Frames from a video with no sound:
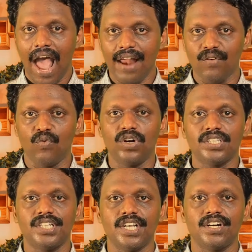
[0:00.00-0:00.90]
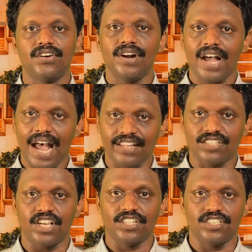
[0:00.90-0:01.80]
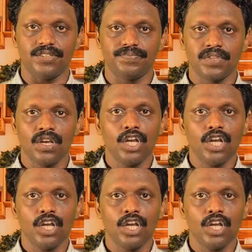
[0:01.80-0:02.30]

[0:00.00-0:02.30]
and were thicker at the center,